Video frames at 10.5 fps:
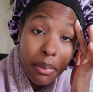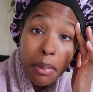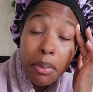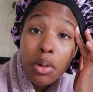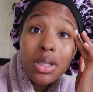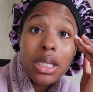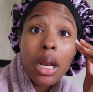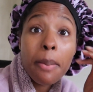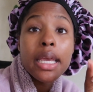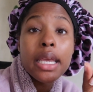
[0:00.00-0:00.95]
my protein
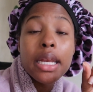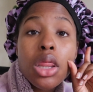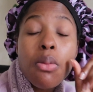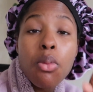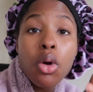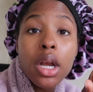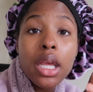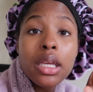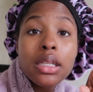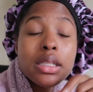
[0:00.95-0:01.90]
up in the
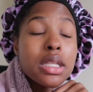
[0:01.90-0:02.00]
mornings.